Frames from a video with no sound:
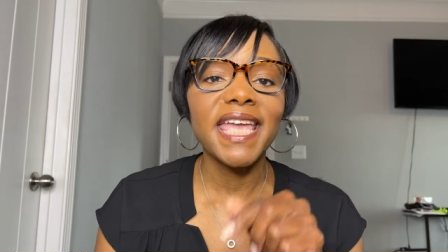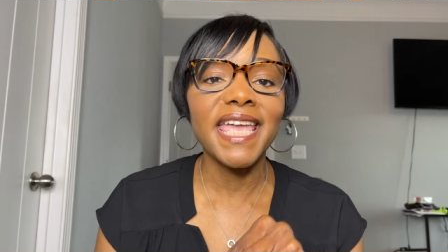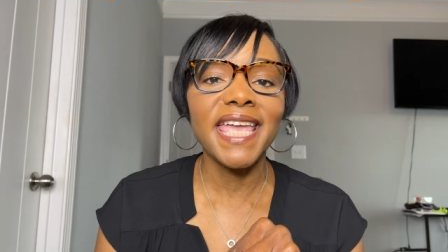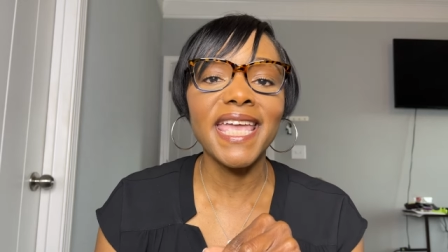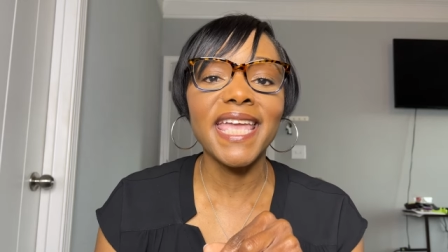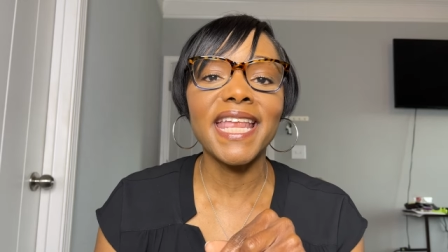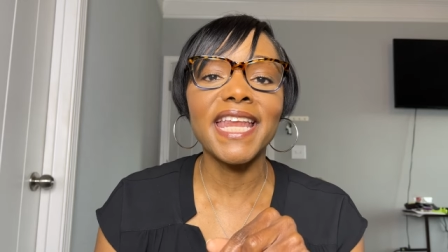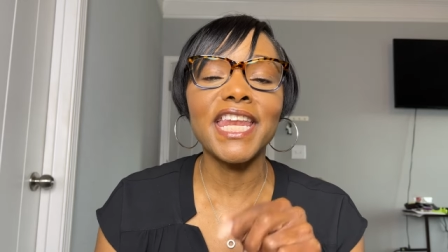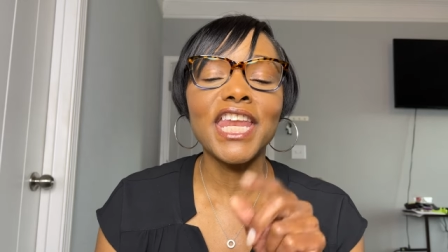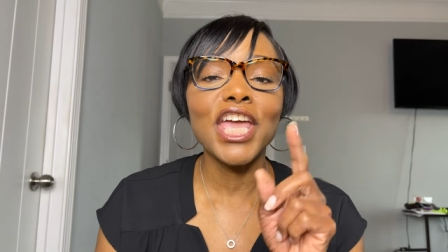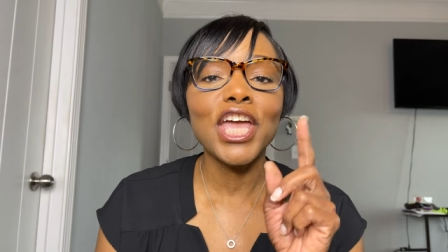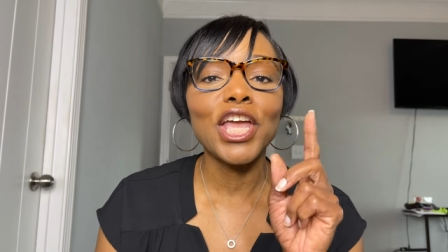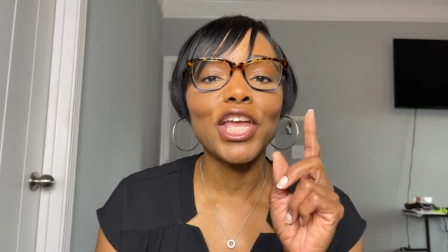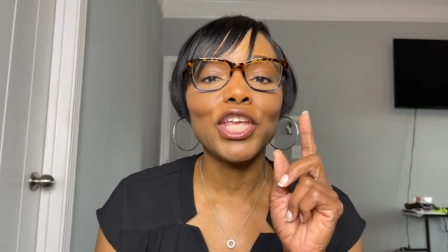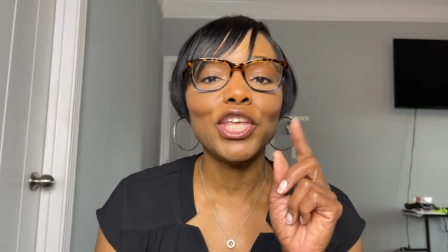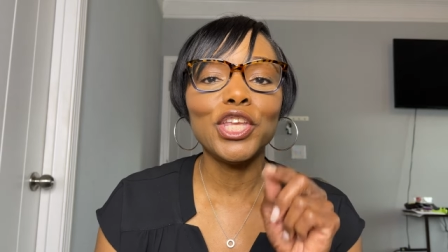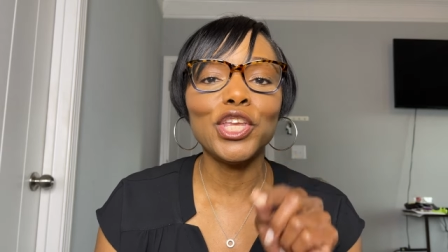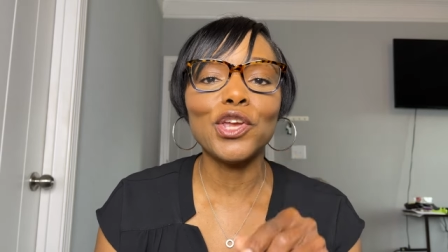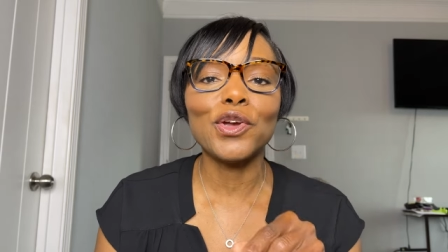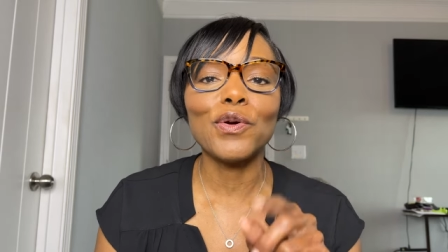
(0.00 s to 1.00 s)
in
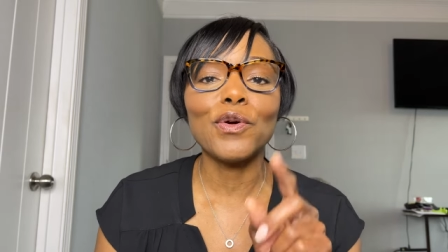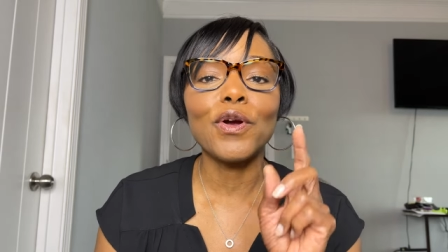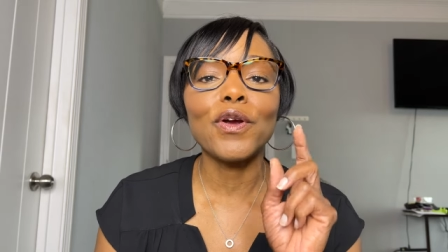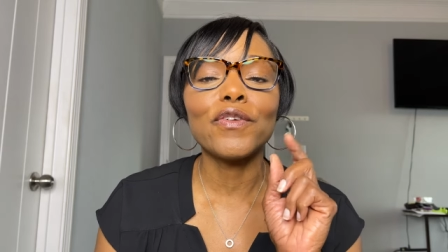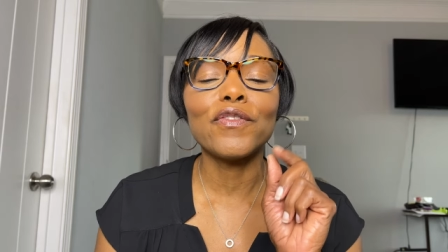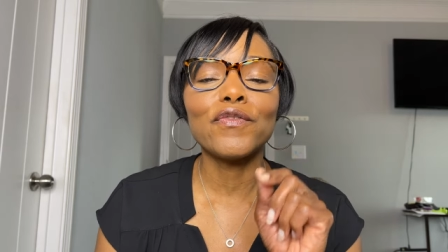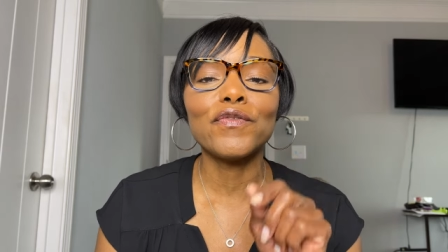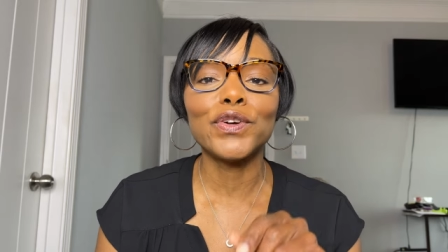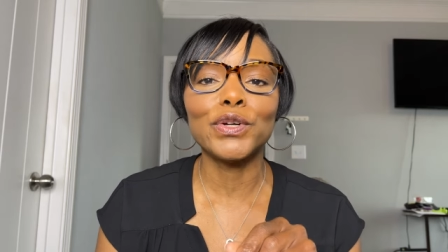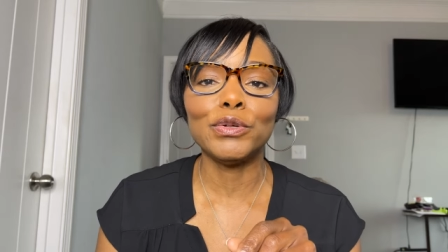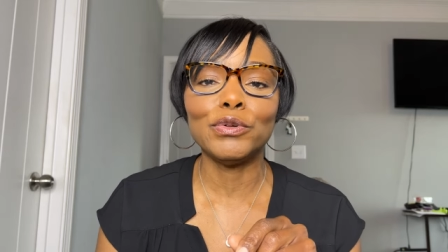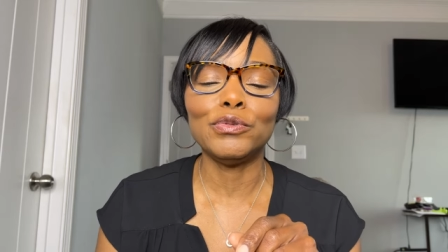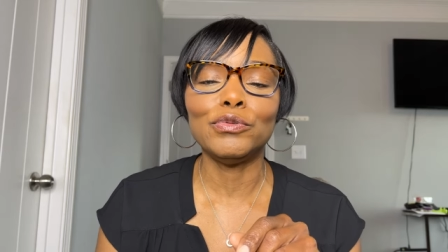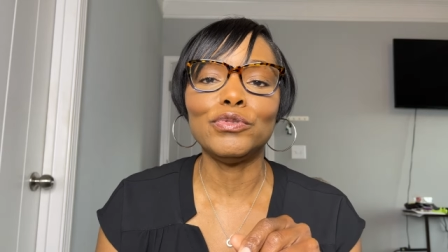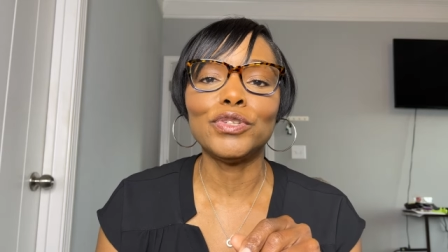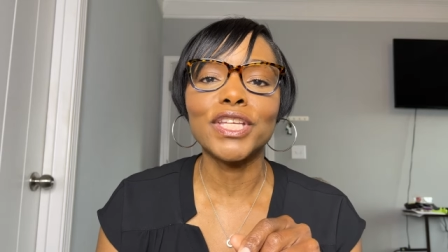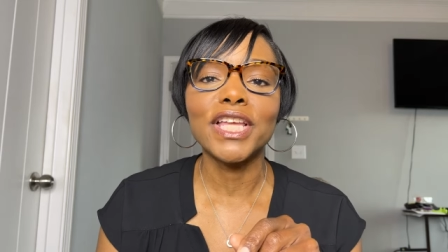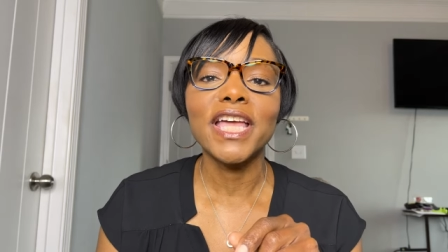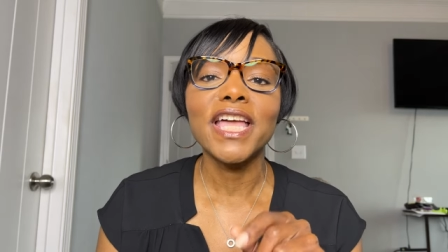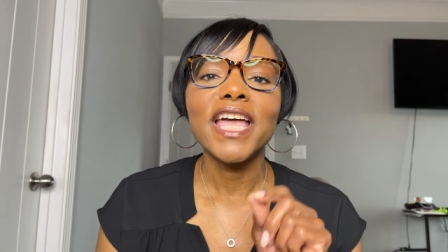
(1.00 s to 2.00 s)
your food.